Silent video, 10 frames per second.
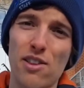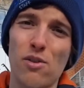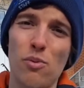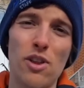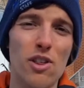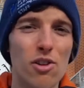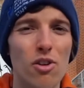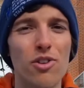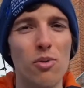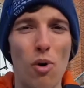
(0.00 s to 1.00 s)
When the
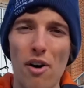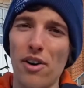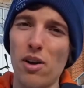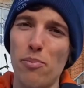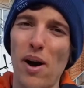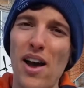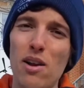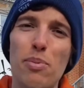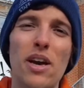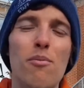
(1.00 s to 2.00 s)
salt and water combine, it
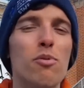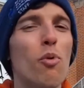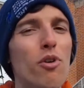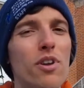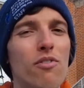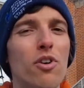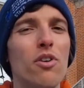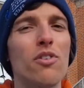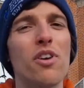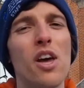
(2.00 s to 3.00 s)
becomes more
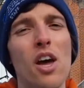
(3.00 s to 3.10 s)
difficult